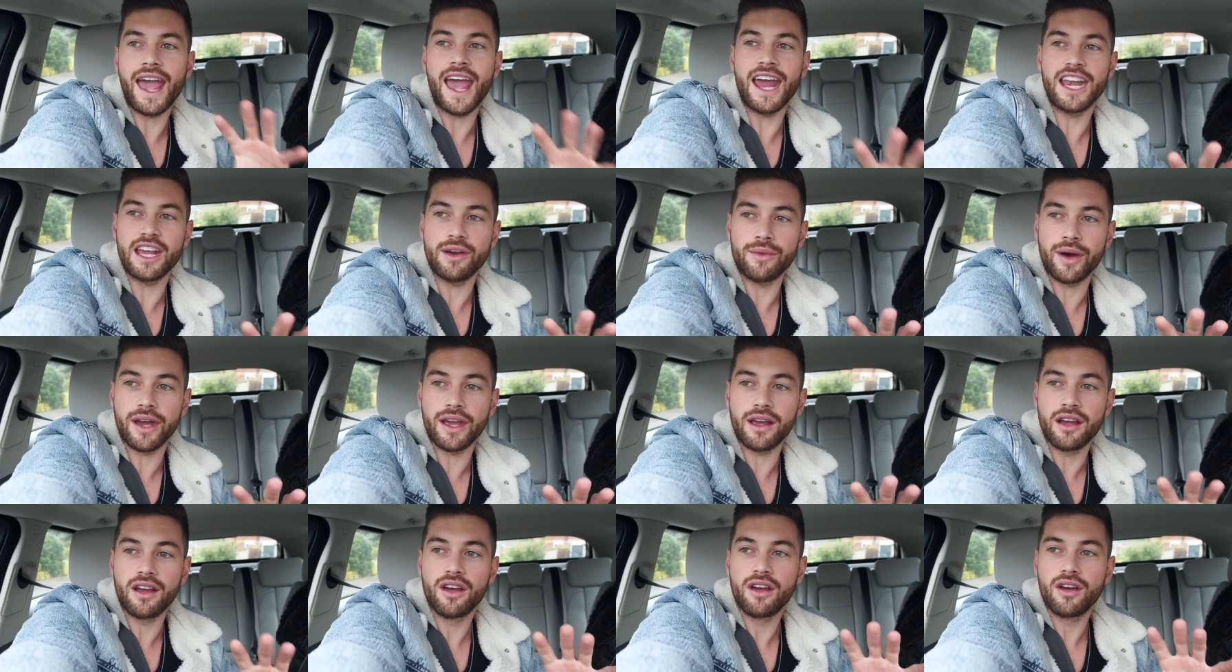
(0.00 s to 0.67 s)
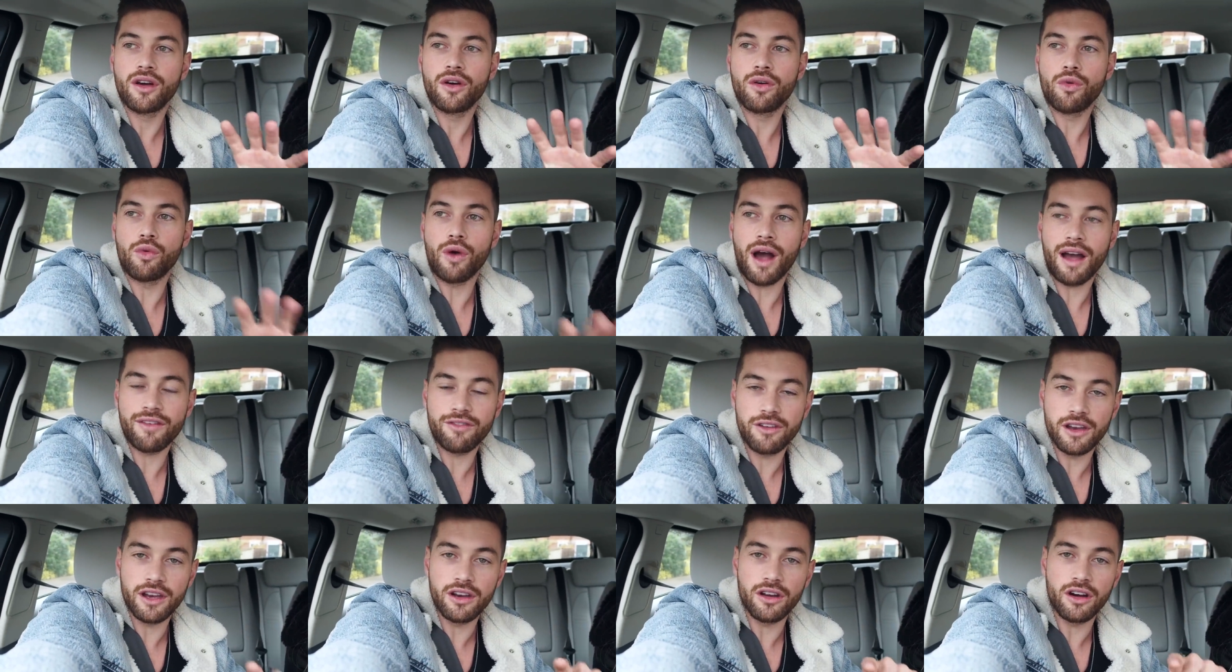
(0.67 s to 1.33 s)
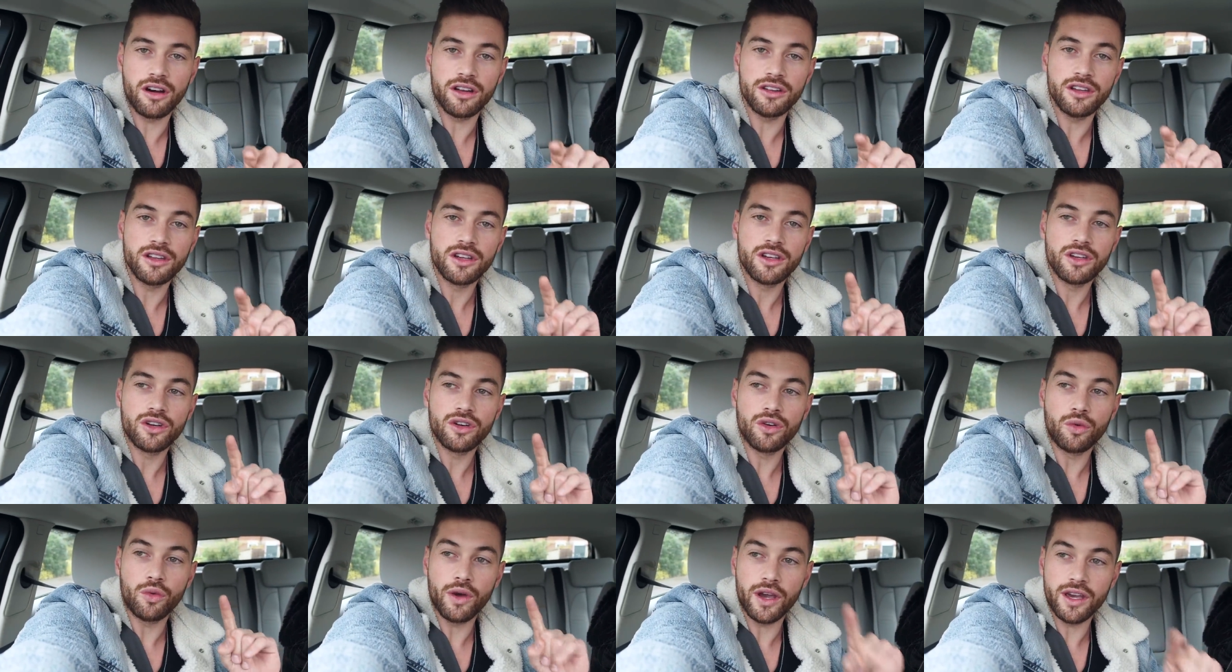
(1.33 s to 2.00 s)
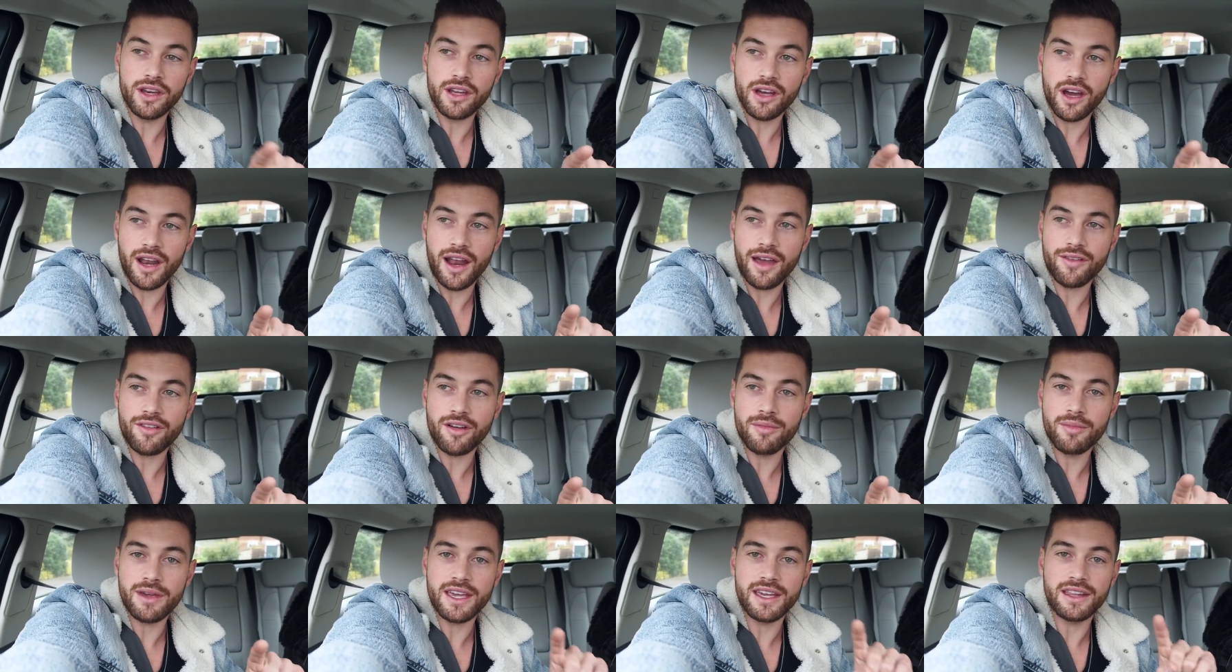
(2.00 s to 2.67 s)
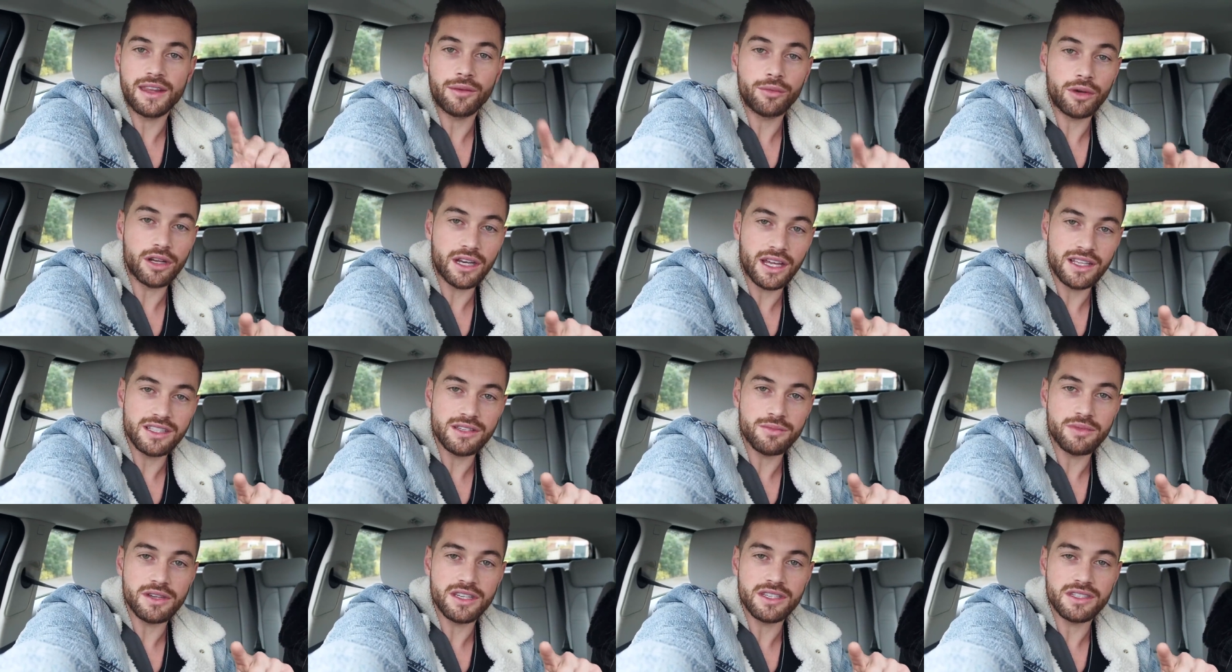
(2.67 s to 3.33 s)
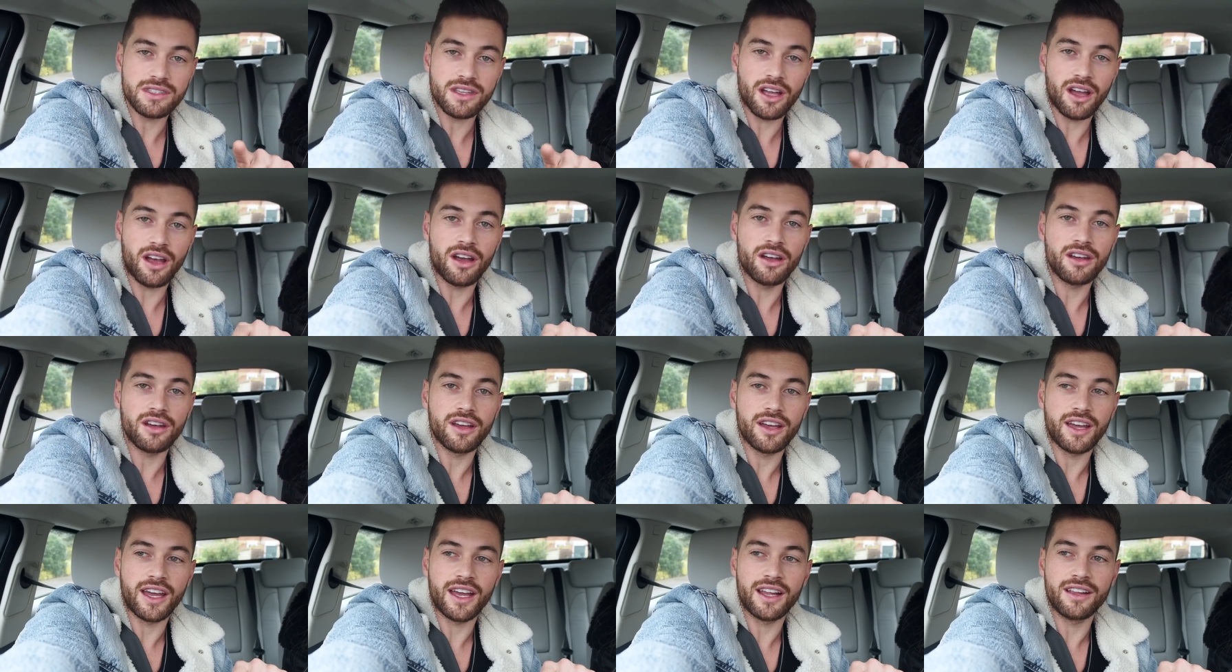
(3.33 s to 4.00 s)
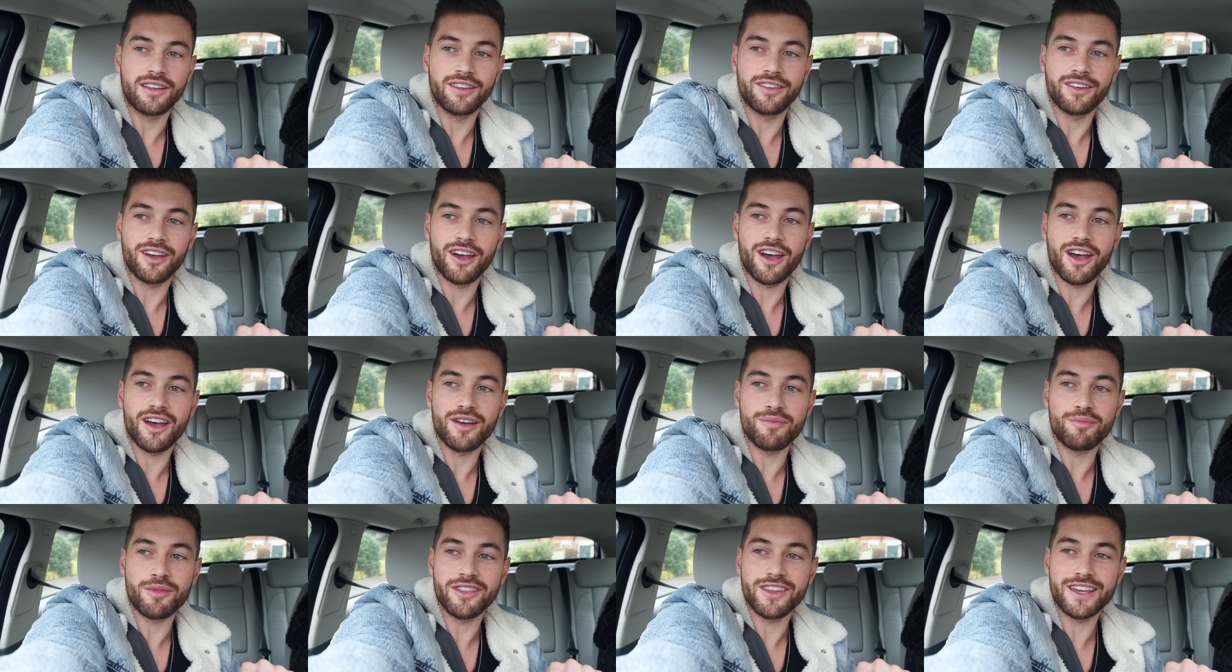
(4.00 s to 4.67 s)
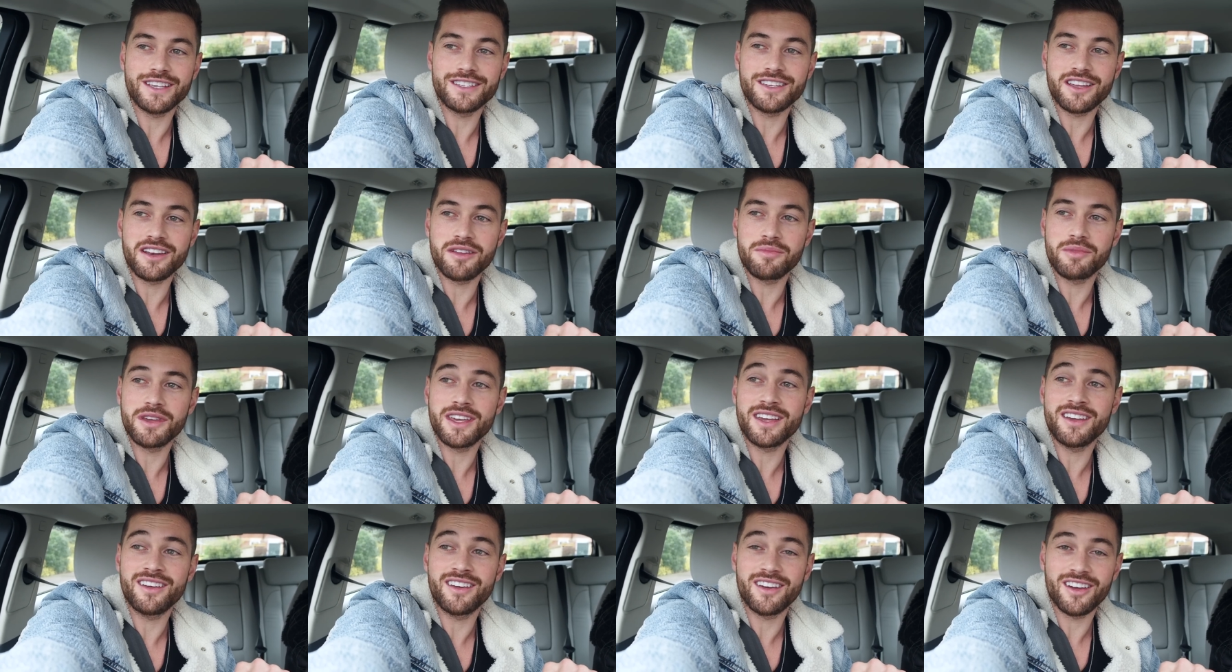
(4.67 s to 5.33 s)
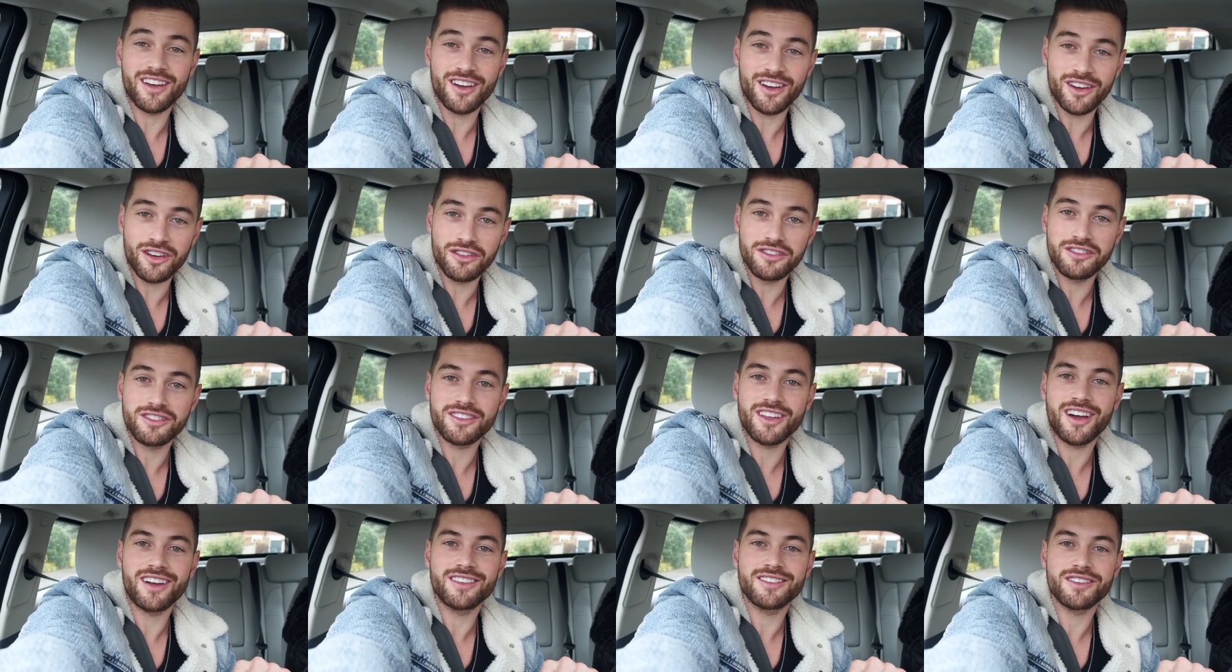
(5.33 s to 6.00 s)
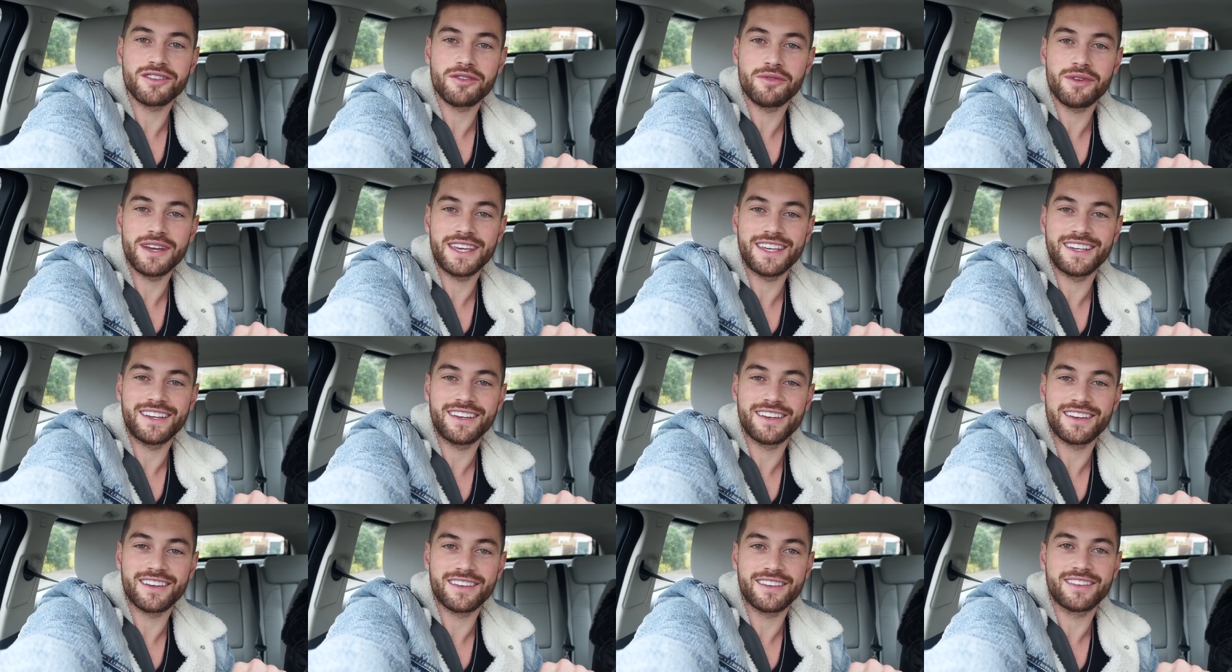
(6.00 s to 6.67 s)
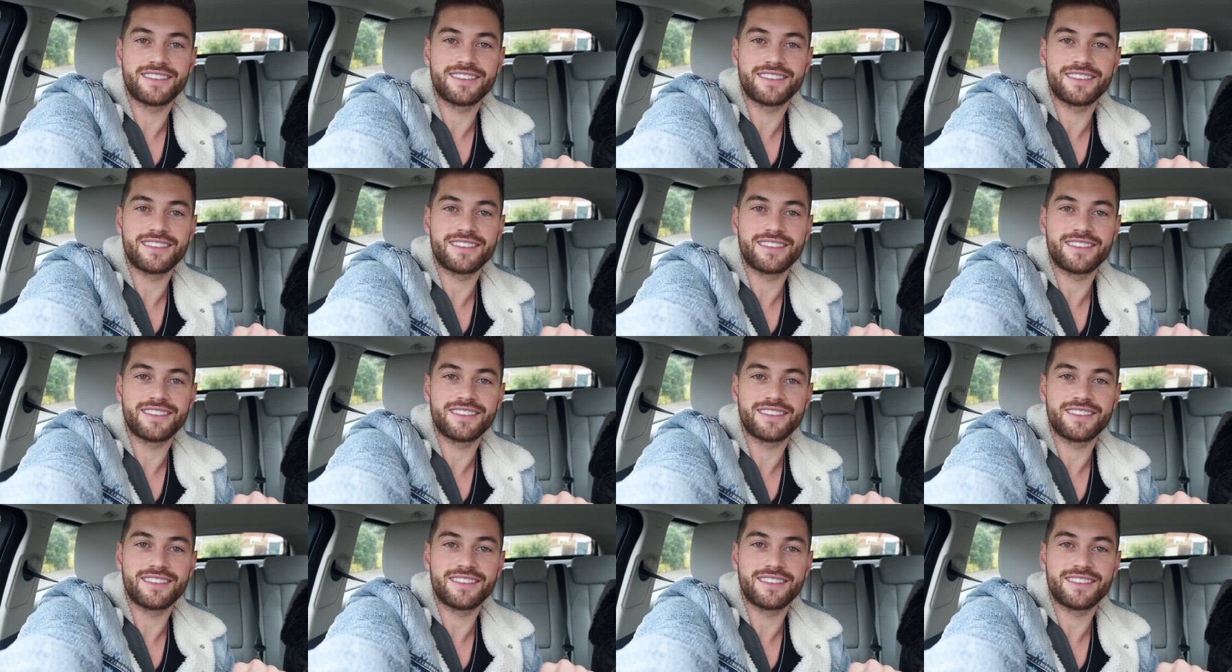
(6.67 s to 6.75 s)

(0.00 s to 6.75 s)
Anyway, waffling on we're gonna go and have our meeting, then we're gonna head to Bicester and uh, Monday's gonna be a good start to the week.